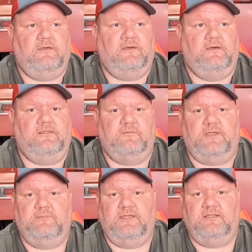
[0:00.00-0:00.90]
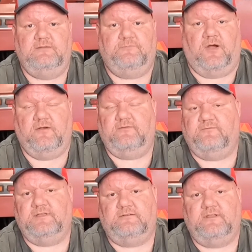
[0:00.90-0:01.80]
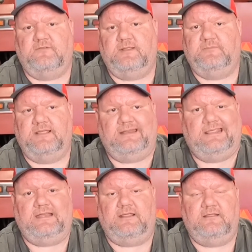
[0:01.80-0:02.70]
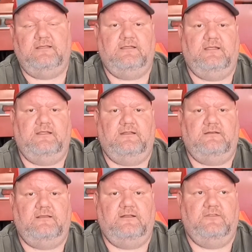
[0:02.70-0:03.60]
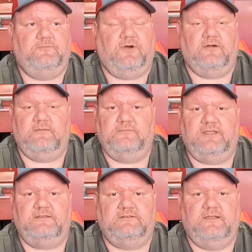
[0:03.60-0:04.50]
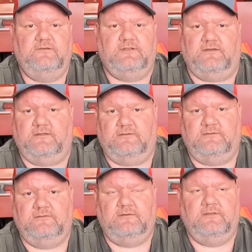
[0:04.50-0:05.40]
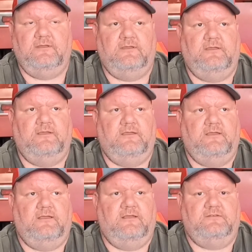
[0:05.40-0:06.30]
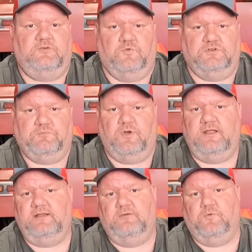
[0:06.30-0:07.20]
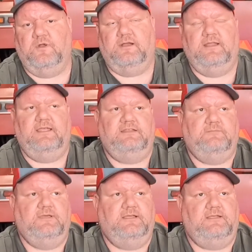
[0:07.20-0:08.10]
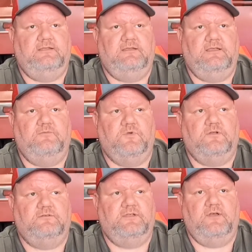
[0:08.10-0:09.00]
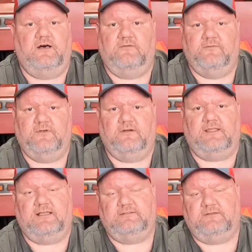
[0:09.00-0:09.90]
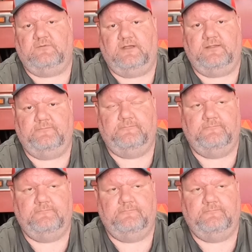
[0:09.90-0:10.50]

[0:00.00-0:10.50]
There may be part of the field don't even need any, and another part needs 2 tons. So we're spreading it where it needs to be, and we're going to do all of our fertilizer that way.